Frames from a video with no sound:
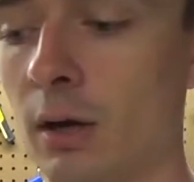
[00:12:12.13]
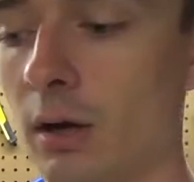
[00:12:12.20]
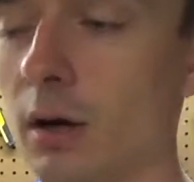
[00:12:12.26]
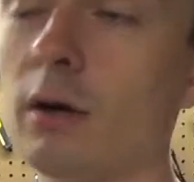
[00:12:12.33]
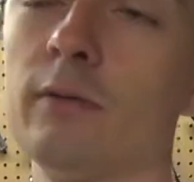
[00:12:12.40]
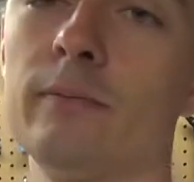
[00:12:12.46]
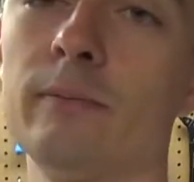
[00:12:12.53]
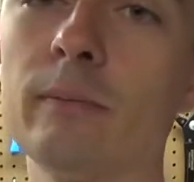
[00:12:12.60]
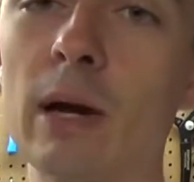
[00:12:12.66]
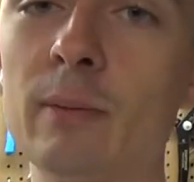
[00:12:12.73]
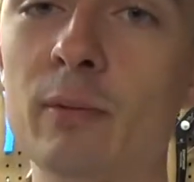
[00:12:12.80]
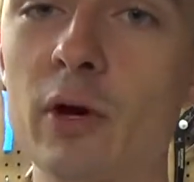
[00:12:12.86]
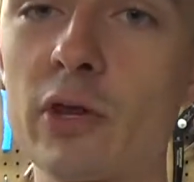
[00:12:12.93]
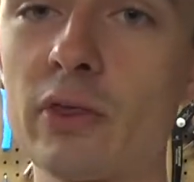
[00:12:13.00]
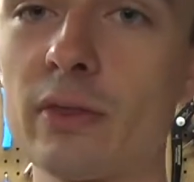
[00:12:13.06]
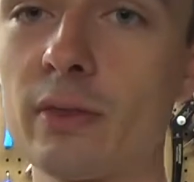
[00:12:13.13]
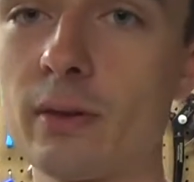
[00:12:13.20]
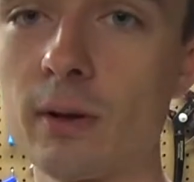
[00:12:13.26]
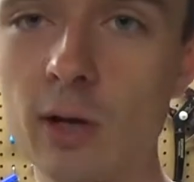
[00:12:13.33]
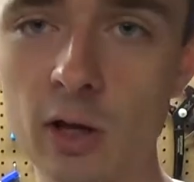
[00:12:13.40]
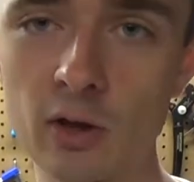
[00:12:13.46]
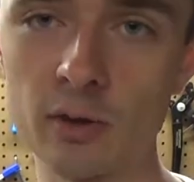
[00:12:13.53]
Or I bought
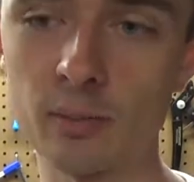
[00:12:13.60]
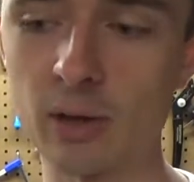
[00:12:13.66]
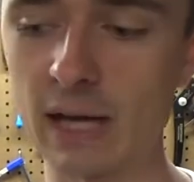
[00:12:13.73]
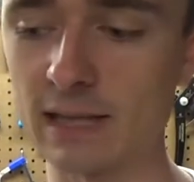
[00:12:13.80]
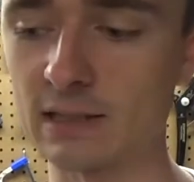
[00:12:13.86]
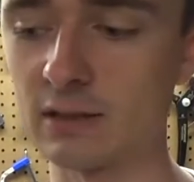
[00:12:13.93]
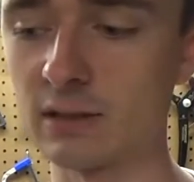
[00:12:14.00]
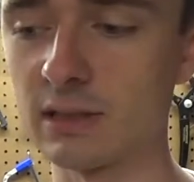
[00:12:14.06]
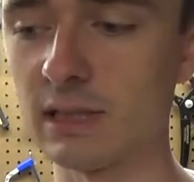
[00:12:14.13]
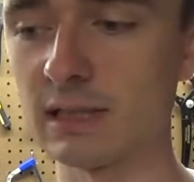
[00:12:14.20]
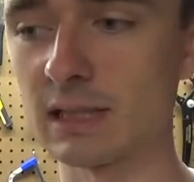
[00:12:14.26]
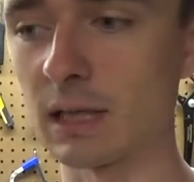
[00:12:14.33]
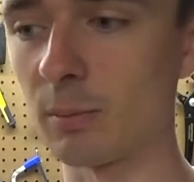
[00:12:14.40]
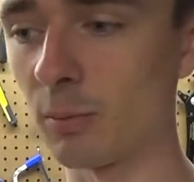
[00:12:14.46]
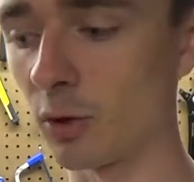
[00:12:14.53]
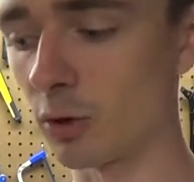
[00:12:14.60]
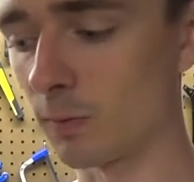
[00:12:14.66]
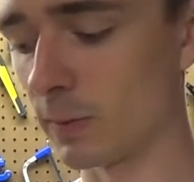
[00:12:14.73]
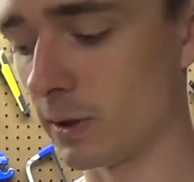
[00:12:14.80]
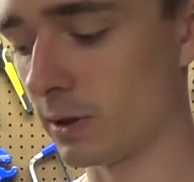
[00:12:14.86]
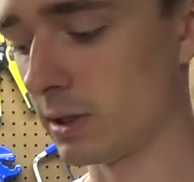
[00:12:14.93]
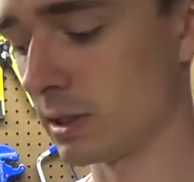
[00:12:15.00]
all the blasters as like a bulk
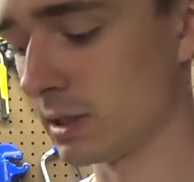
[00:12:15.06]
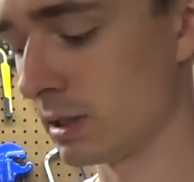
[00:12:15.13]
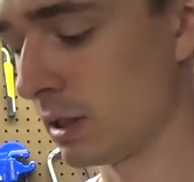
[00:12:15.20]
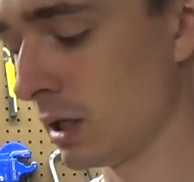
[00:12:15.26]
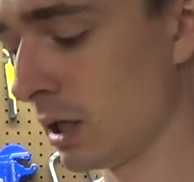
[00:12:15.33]
purchase,